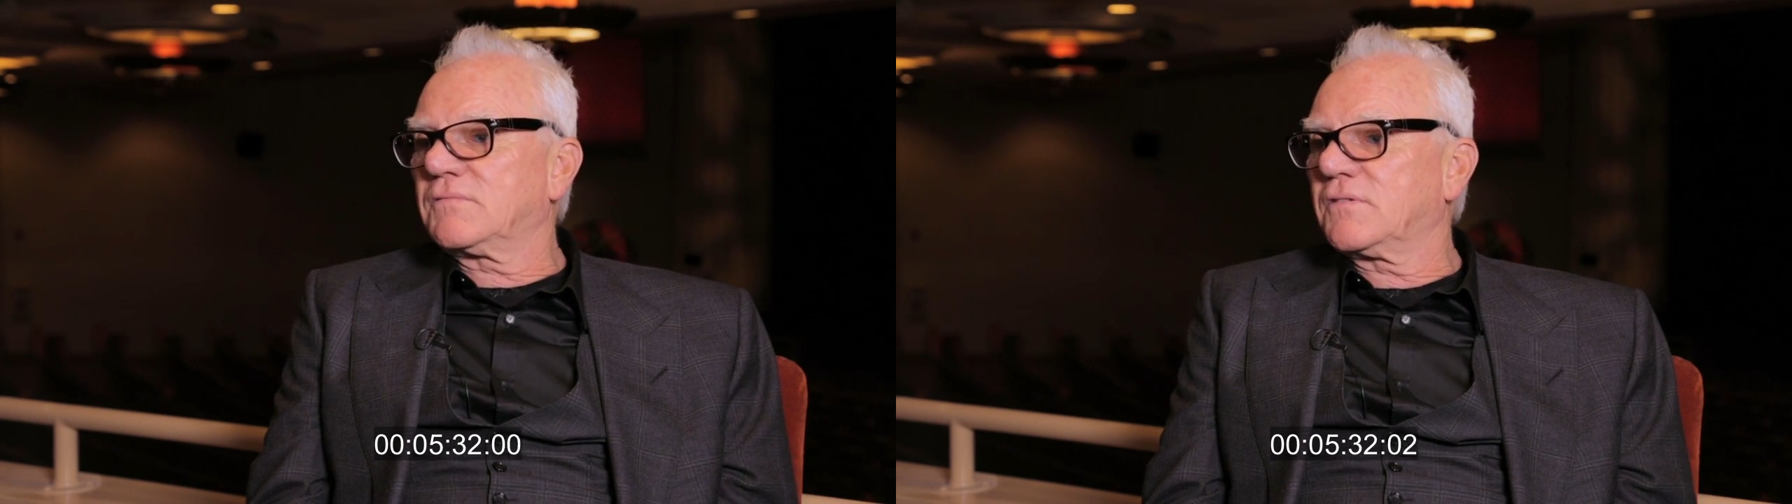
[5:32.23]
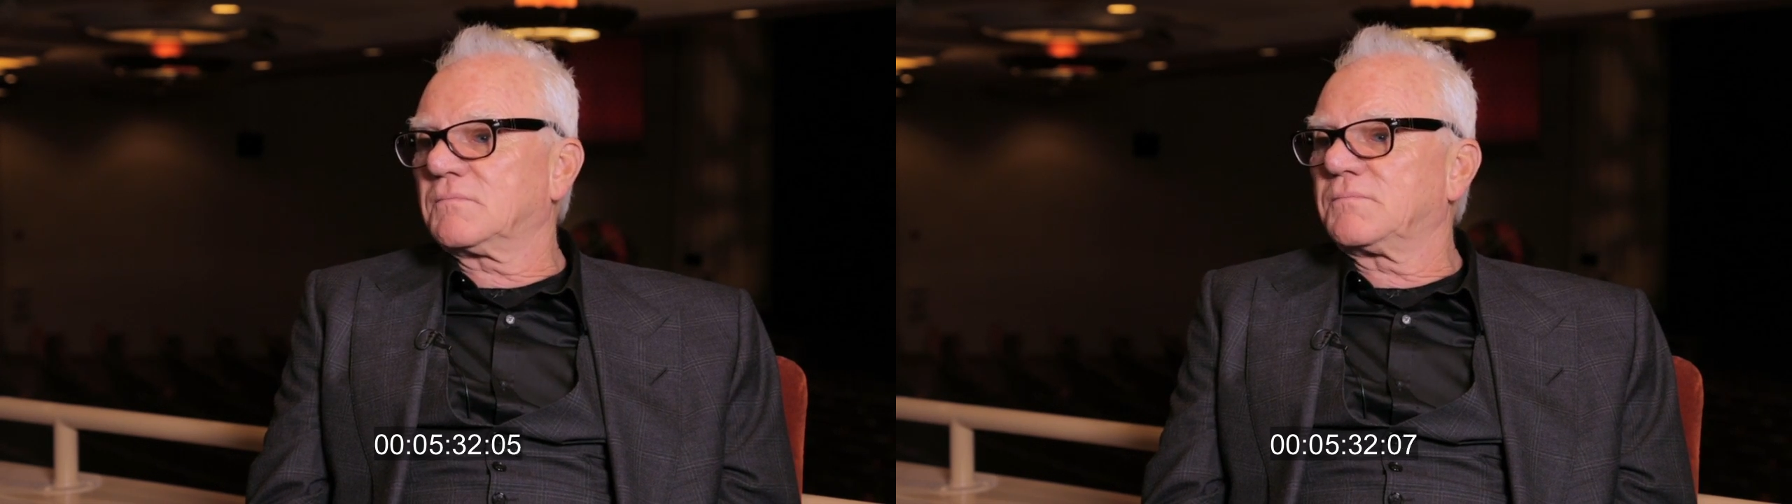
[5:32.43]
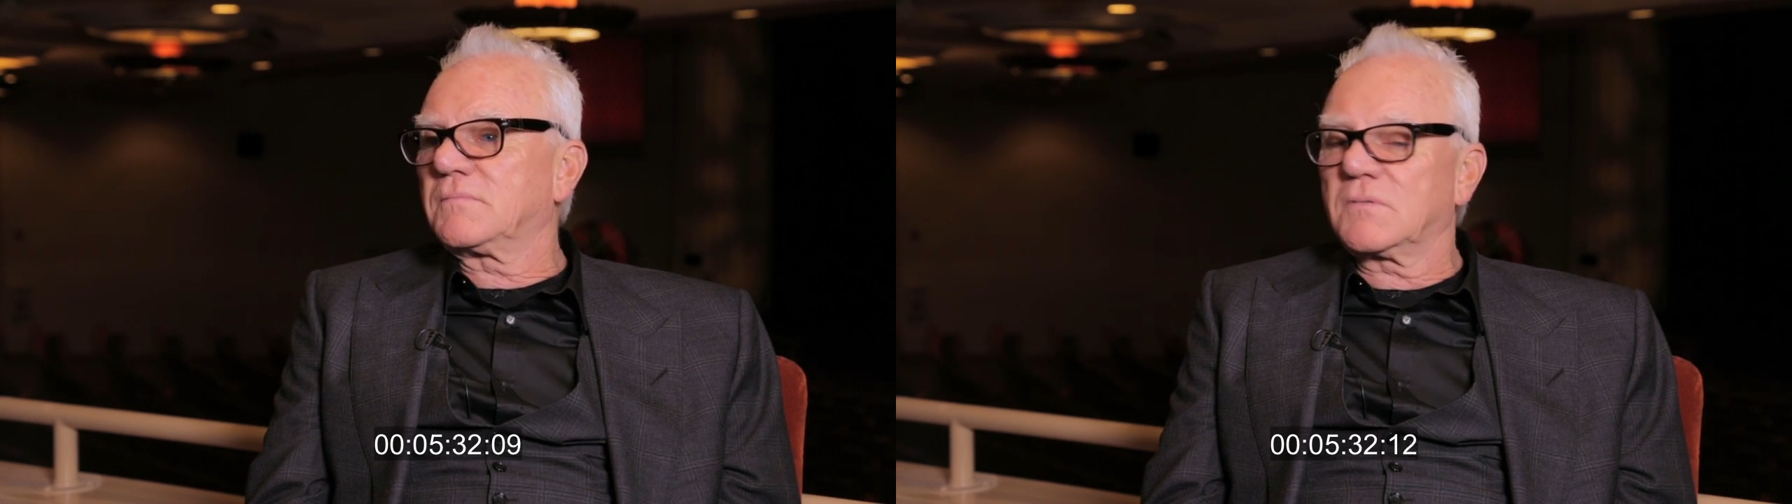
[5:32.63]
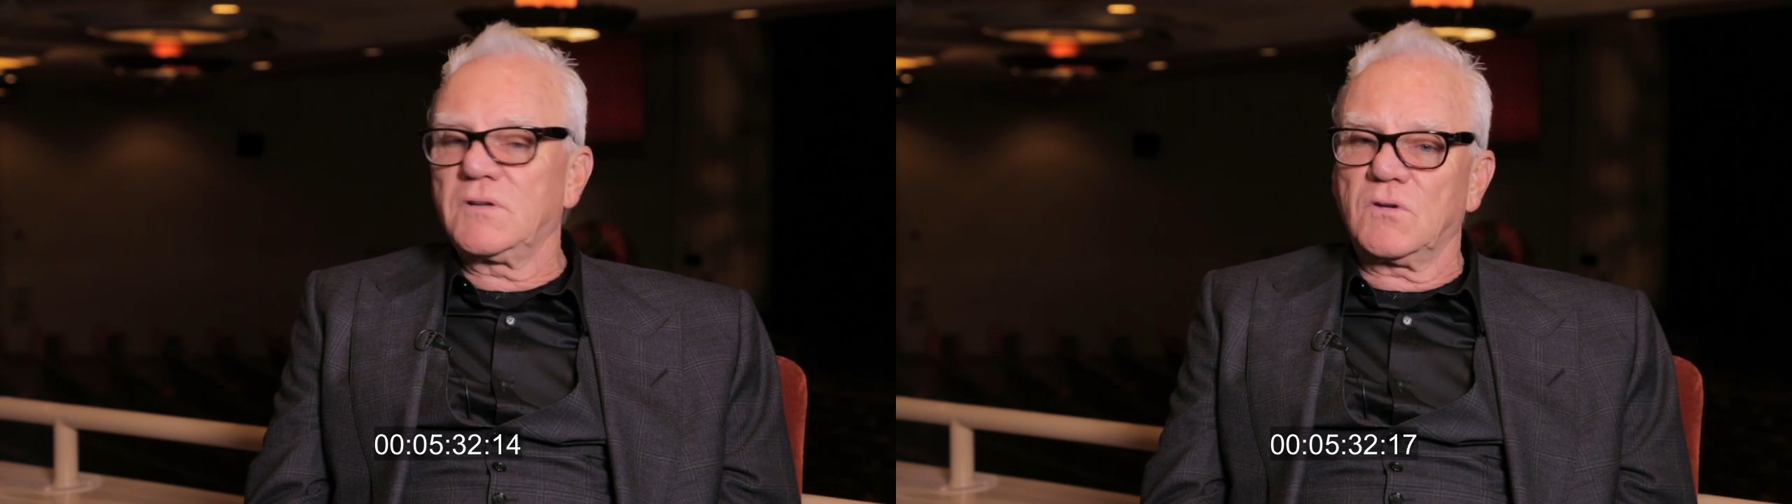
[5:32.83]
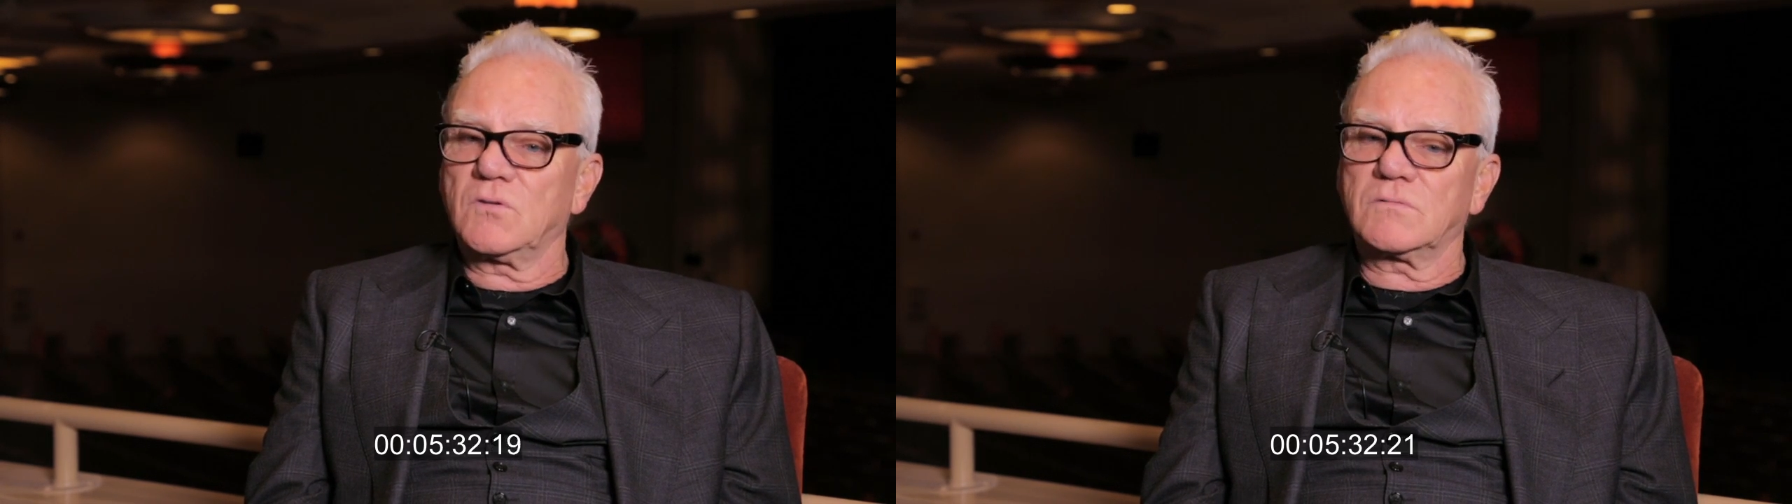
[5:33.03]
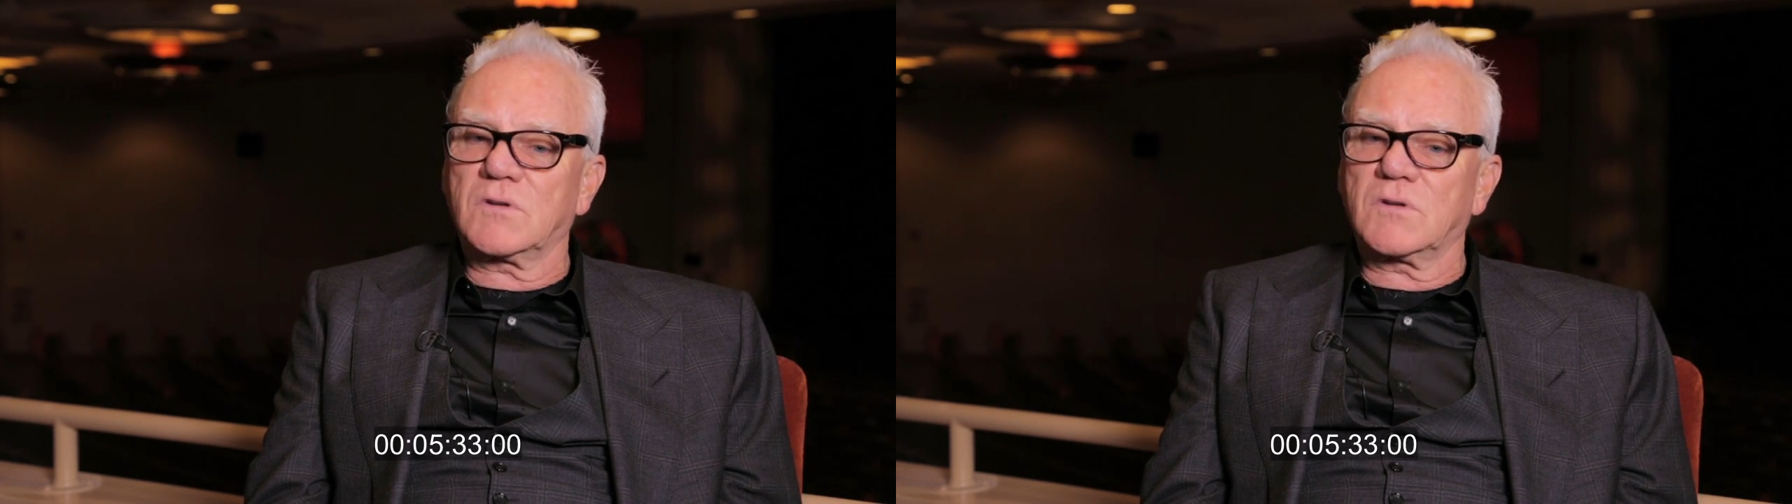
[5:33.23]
for you know,